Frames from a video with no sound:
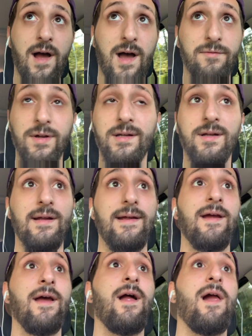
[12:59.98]
obviously,
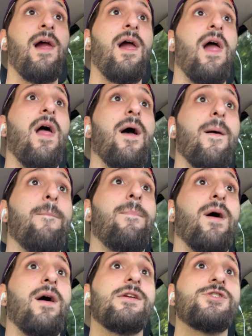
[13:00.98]

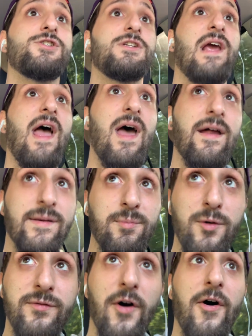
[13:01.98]
but she has
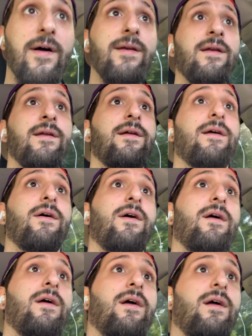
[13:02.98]
moved on.
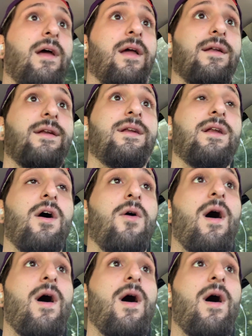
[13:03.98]
So